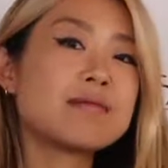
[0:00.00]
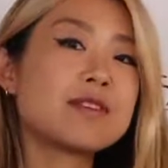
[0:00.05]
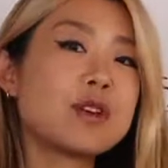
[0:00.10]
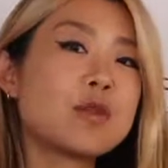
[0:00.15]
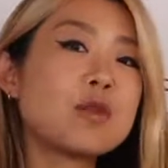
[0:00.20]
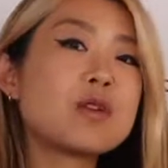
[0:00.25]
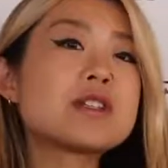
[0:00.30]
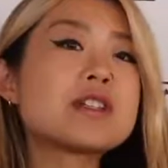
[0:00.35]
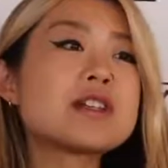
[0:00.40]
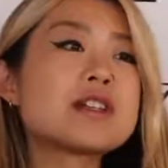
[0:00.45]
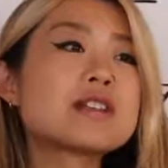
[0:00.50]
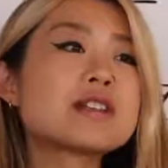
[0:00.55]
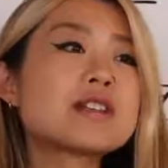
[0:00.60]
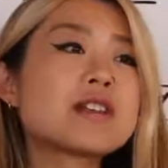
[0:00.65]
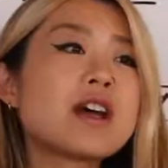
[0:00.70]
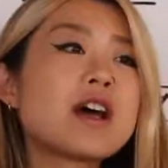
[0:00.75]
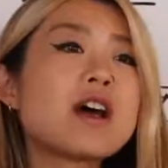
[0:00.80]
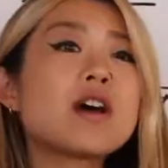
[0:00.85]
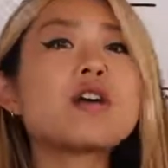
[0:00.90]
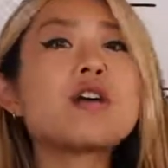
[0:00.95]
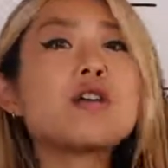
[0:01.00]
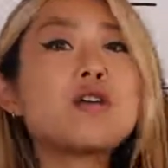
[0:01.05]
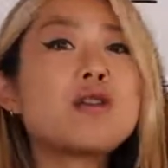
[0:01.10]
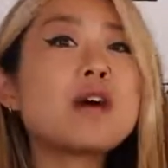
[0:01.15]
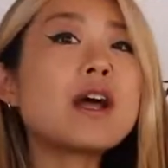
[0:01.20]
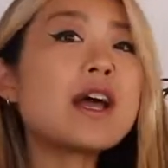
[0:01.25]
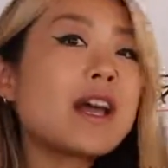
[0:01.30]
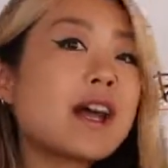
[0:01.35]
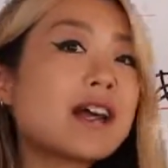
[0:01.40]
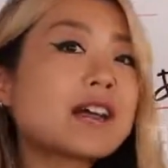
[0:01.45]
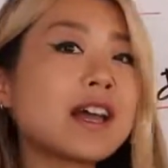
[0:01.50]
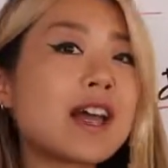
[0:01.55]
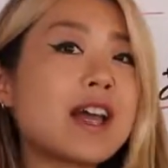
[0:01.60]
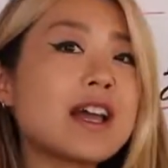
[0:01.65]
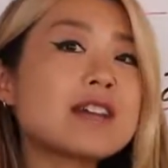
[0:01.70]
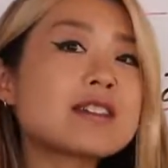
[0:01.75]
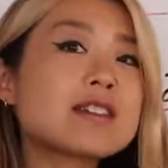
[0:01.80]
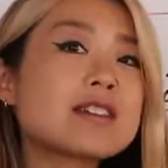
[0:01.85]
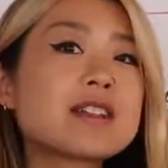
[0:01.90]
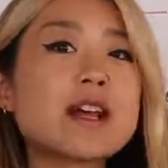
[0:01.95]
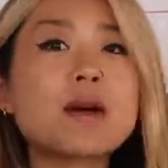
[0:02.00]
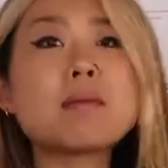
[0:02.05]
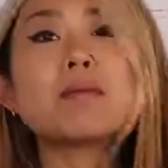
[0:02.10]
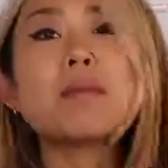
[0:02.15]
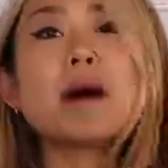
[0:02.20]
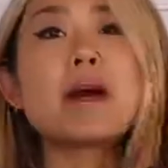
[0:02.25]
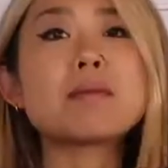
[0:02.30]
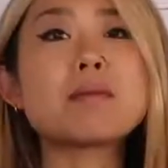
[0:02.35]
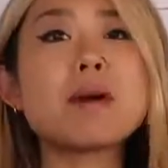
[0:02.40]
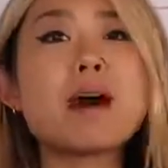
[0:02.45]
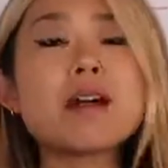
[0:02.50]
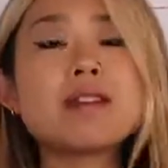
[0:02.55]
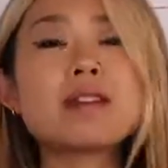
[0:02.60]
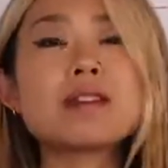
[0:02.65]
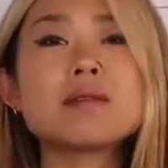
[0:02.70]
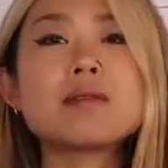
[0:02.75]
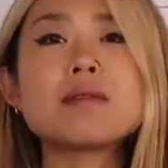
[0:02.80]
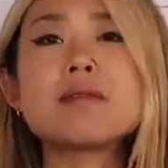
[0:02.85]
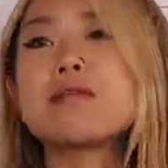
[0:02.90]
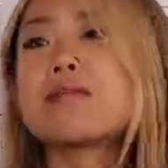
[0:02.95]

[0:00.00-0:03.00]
which is rare case than my mother.